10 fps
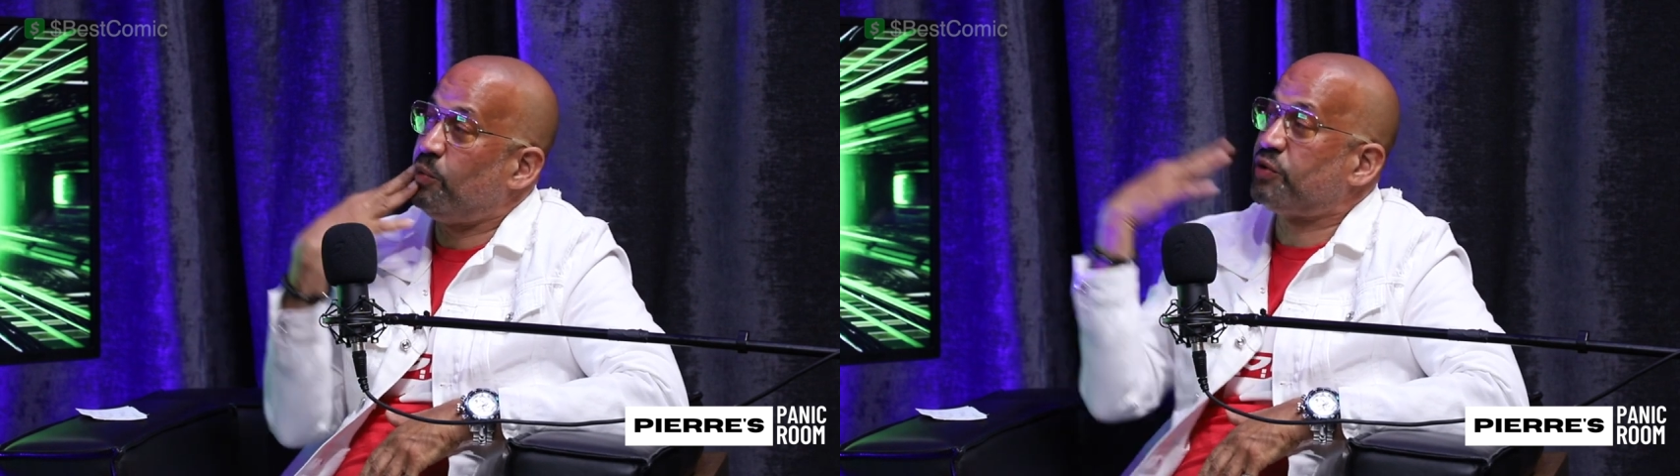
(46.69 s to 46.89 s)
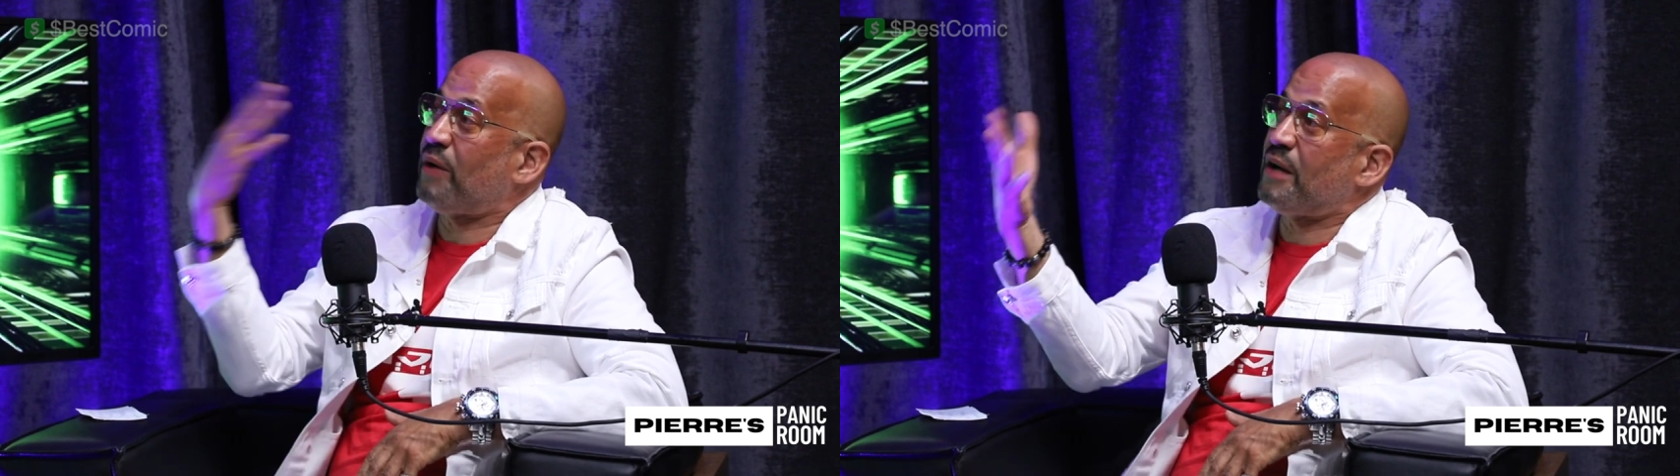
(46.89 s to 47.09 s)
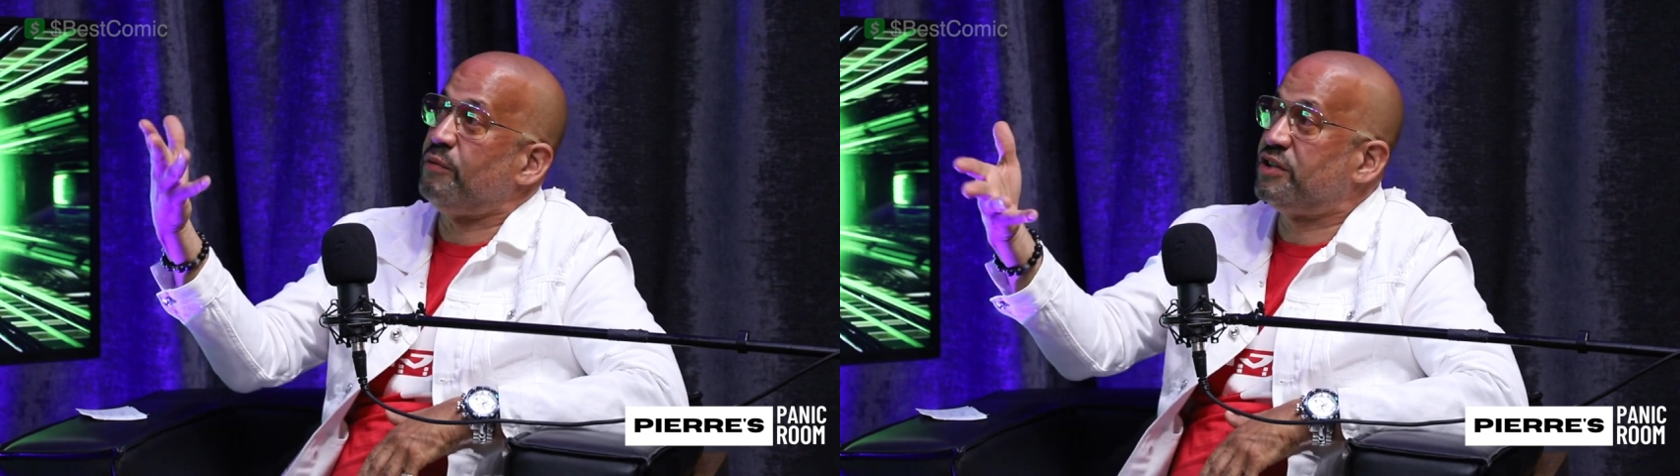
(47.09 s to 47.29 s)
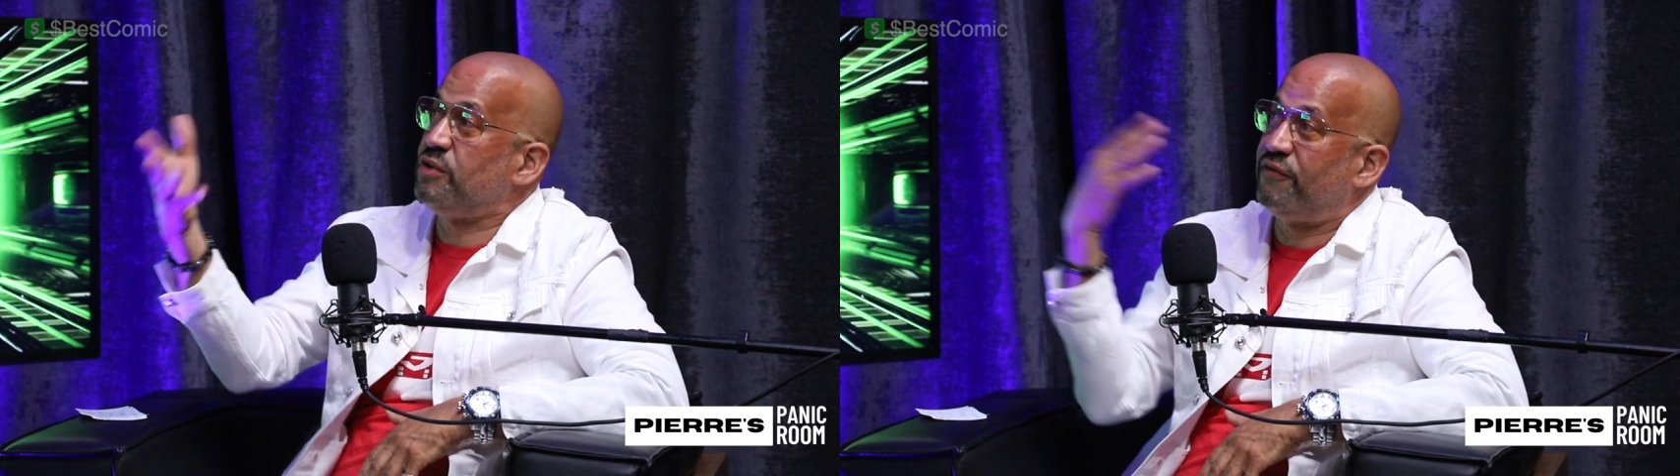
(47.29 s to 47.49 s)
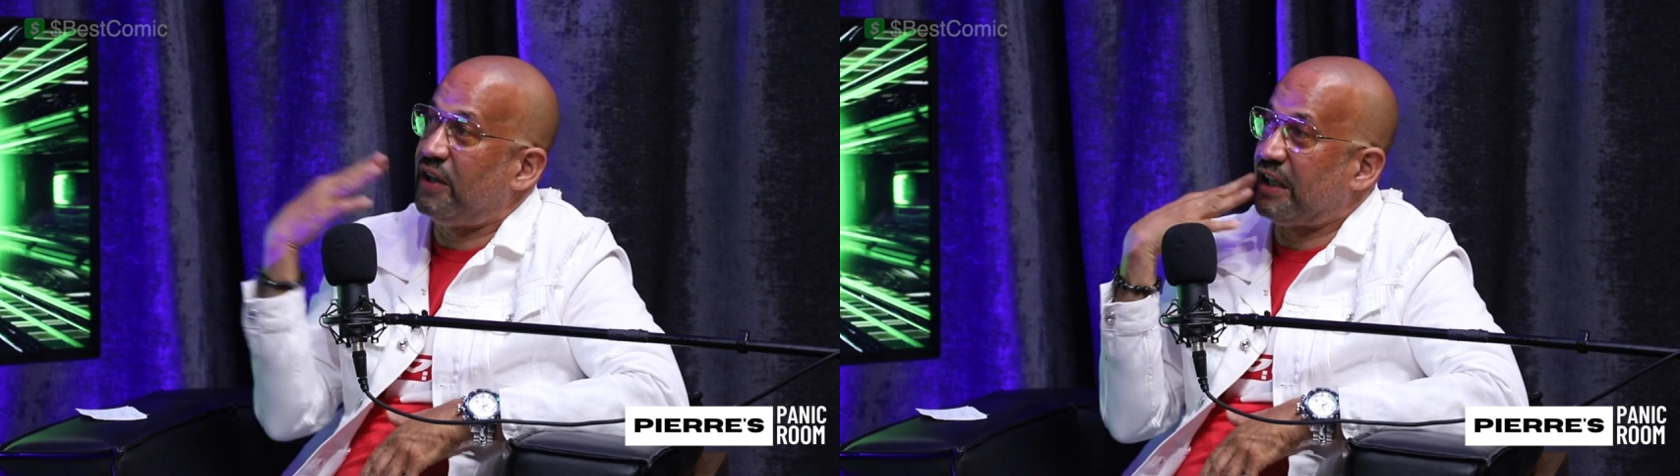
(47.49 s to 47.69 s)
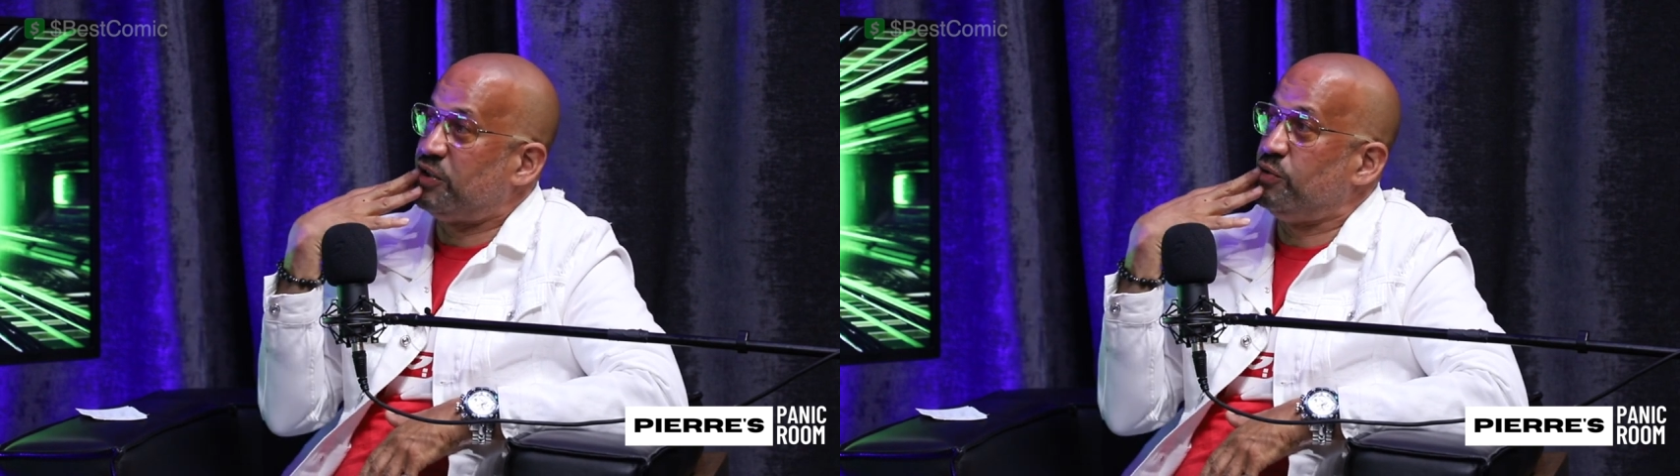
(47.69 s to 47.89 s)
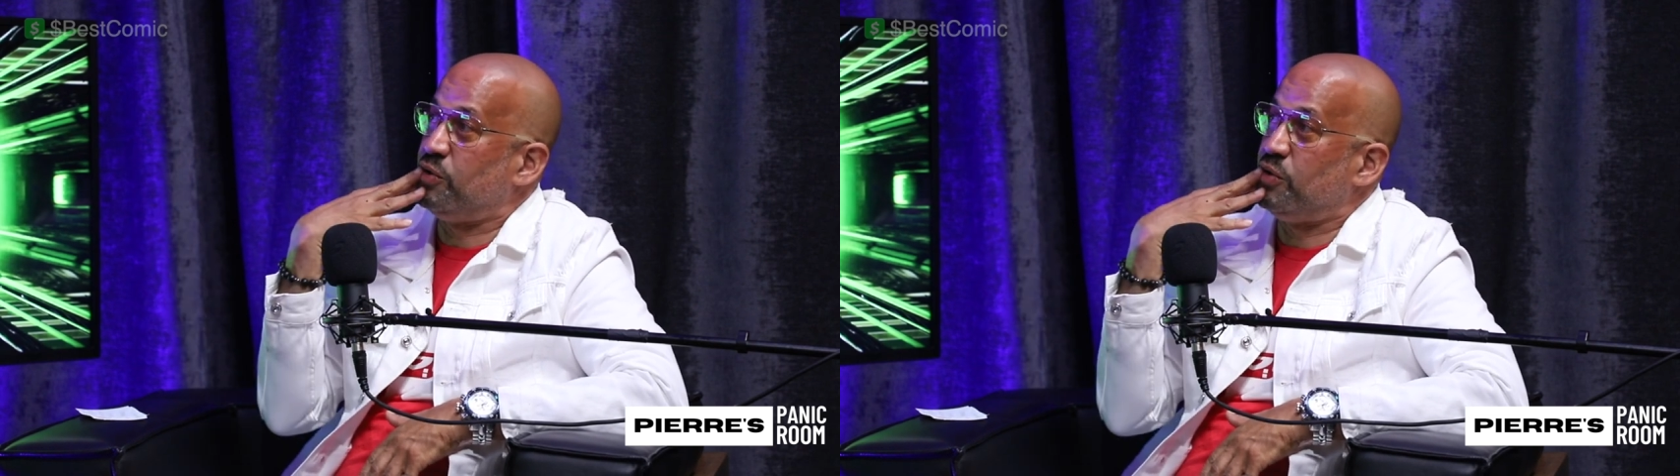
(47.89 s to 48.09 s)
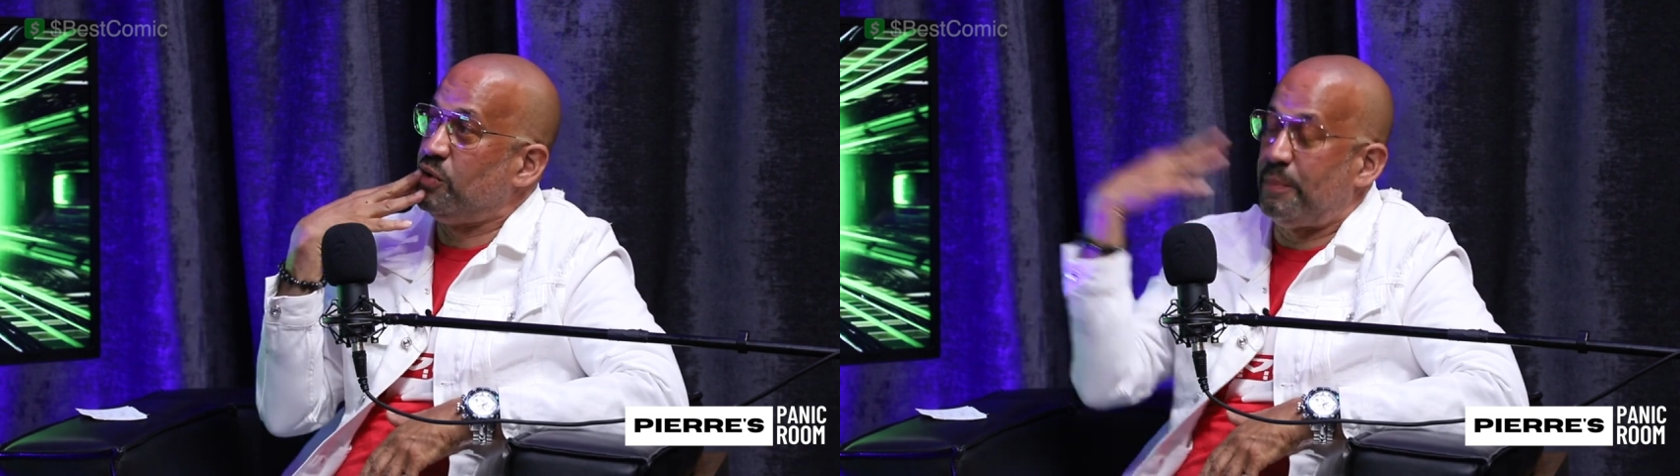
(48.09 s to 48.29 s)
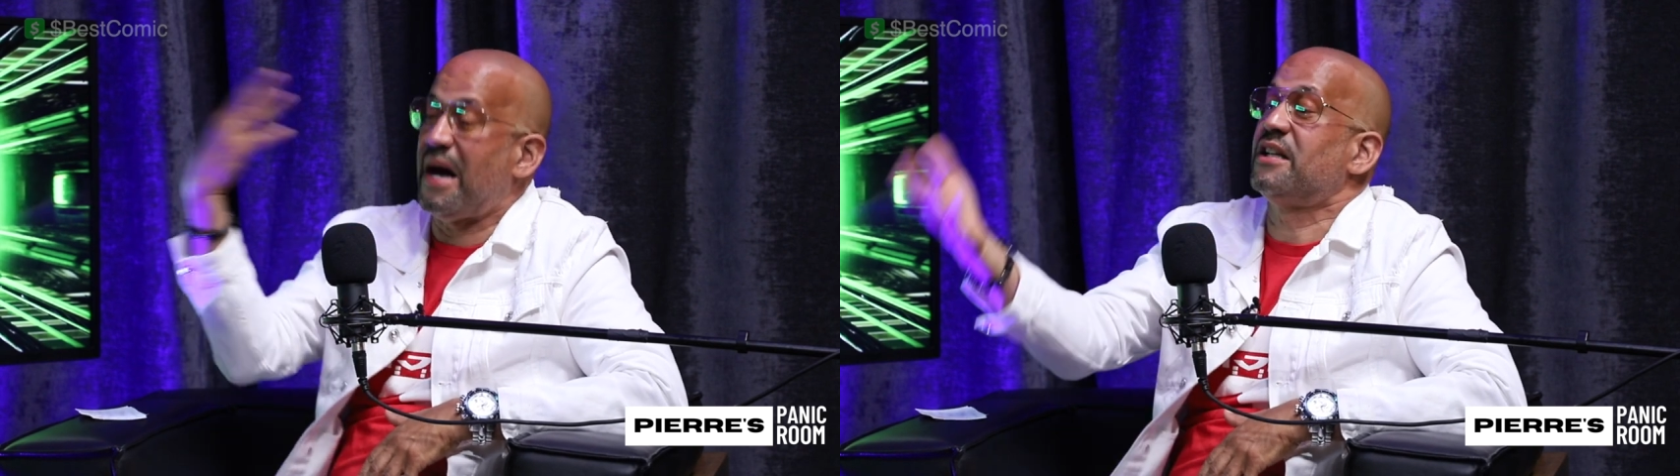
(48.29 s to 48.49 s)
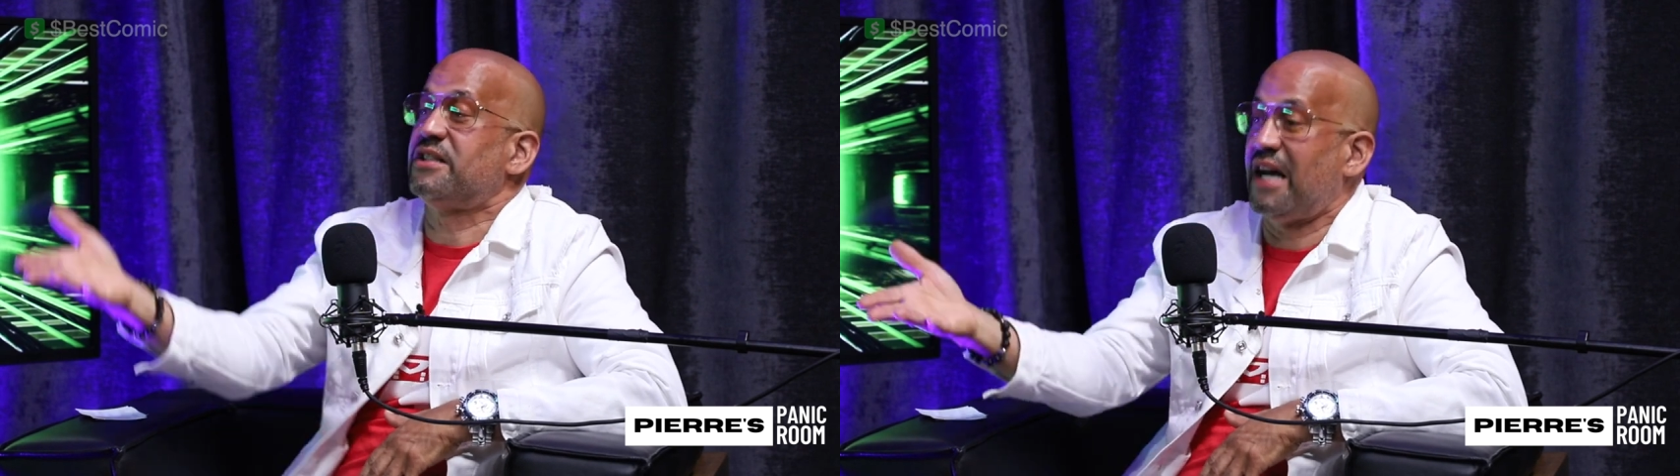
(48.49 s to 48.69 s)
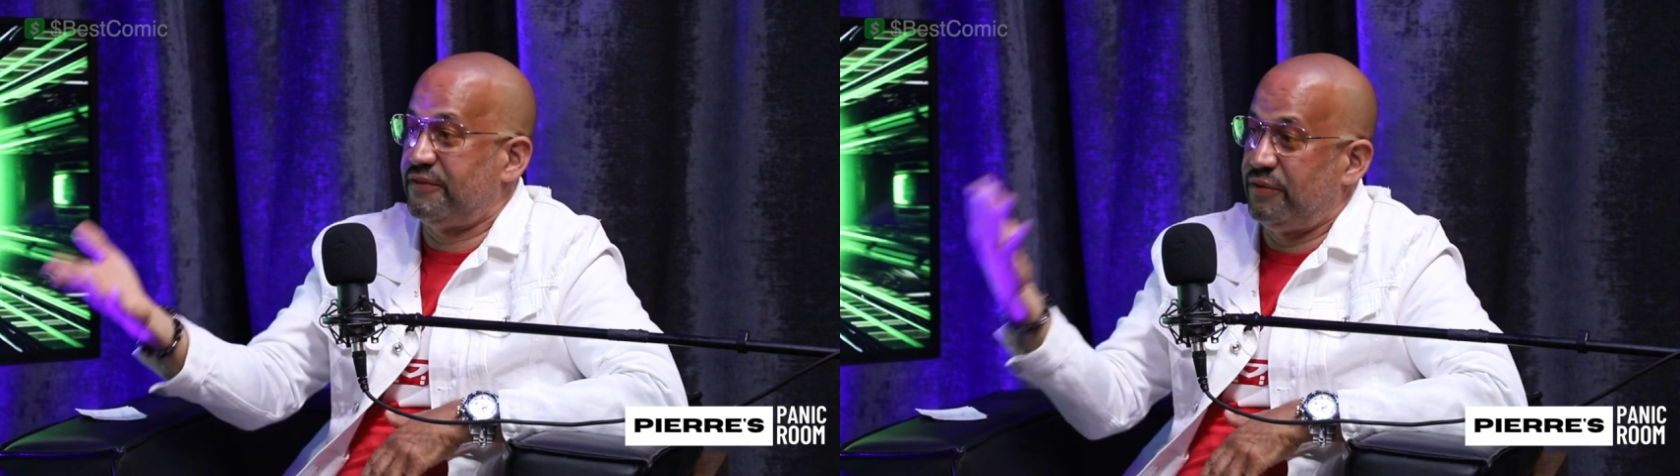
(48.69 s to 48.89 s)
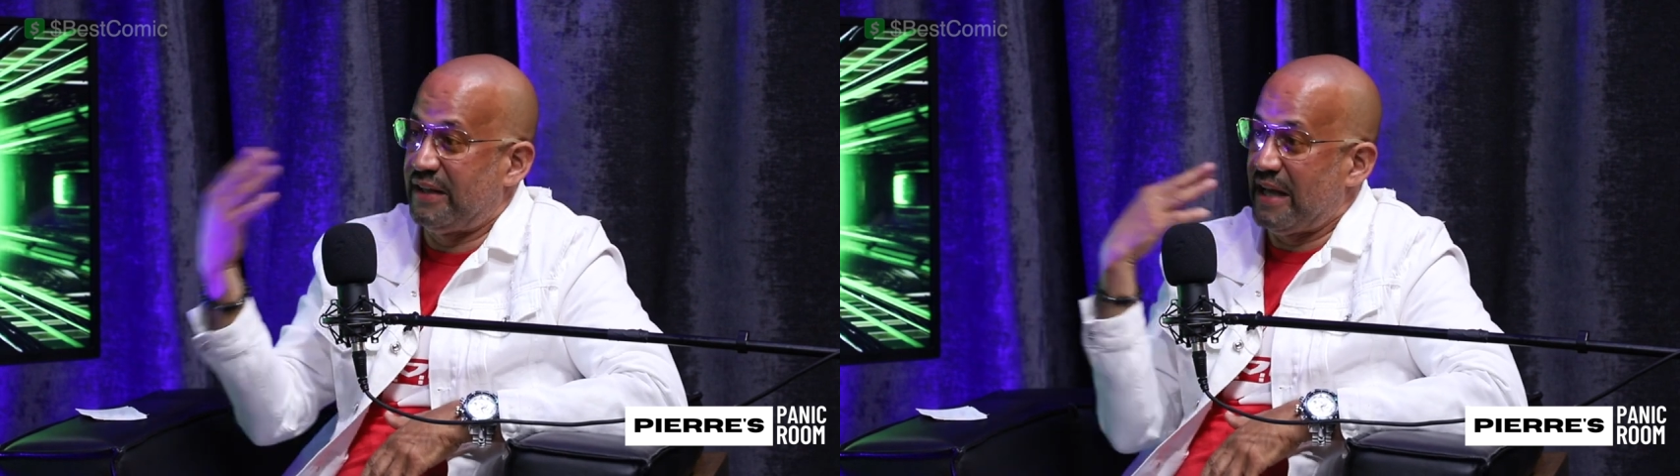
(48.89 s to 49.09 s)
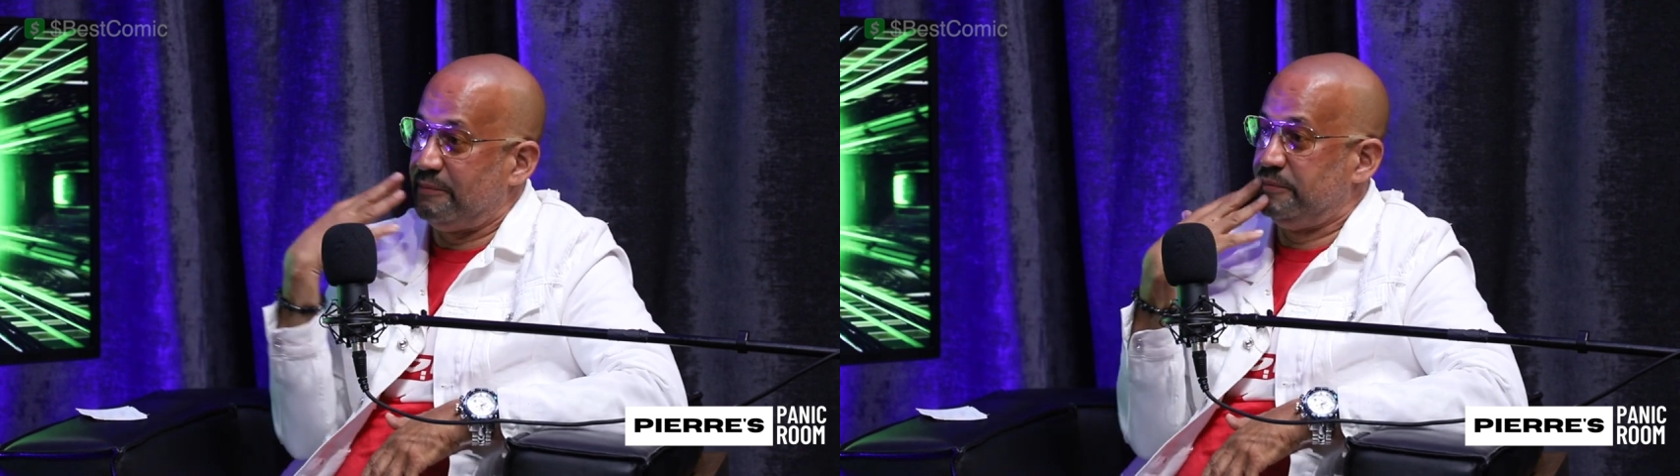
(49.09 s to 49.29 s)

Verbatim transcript: what was the right reason you felt like you, you apologized for that?